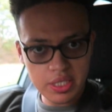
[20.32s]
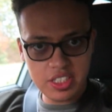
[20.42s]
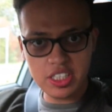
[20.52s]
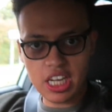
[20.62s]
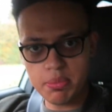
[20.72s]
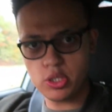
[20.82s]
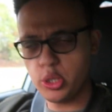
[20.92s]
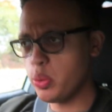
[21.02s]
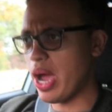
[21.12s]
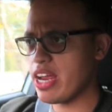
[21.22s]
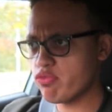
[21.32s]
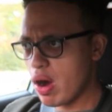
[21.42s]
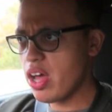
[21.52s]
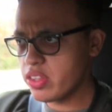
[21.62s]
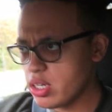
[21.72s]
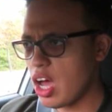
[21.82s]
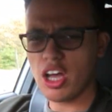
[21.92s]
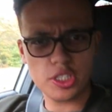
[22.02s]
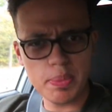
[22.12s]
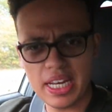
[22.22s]
this has come to a rather
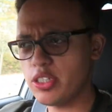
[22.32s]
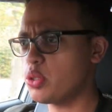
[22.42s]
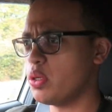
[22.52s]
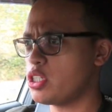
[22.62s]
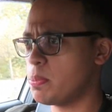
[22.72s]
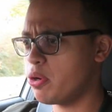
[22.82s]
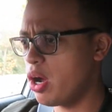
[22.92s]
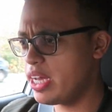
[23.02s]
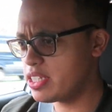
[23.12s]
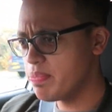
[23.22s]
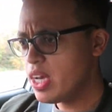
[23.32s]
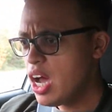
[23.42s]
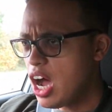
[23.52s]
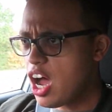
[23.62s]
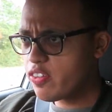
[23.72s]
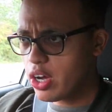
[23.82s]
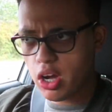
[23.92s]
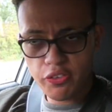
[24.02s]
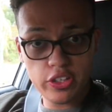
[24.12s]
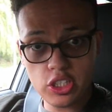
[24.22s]
last minute sort of surprise. I got
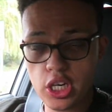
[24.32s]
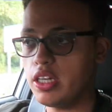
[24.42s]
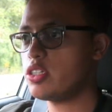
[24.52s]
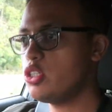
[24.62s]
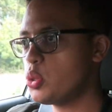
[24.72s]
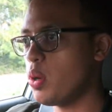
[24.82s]
offered the chance to